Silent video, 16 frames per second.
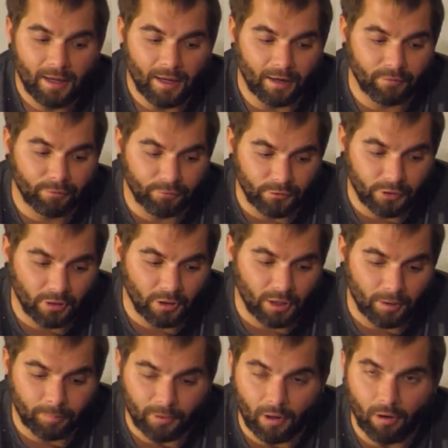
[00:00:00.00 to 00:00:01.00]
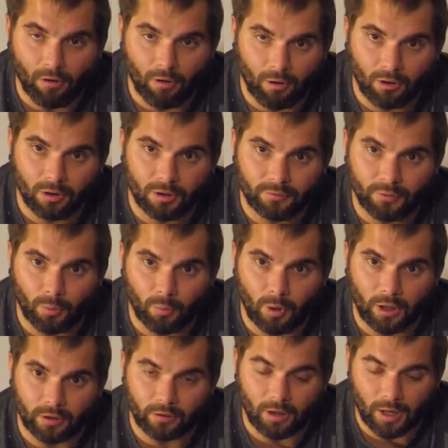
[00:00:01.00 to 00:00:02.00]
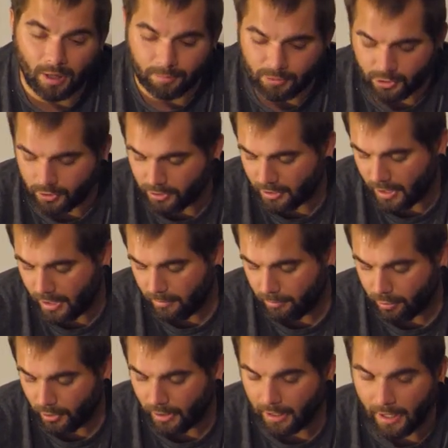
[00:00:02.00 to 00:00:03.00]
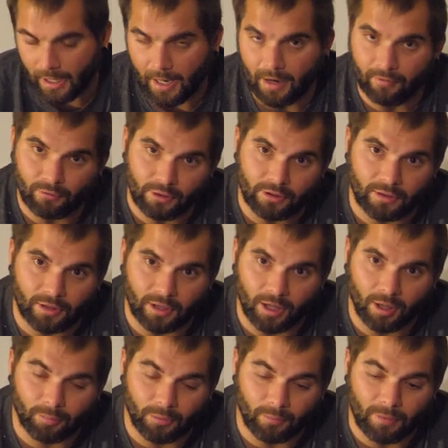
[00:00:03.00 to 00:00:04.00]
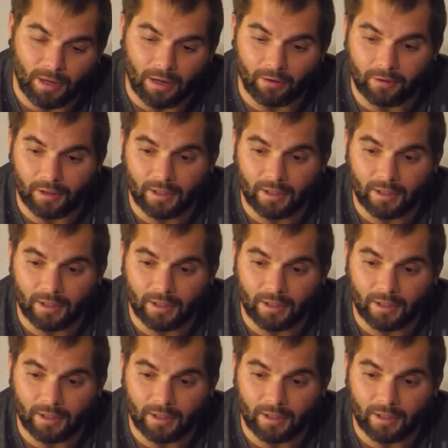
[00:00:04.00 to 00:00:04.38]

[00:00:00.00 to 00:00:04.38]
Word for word: and fill up all of the water options and bring it everything up the mountain.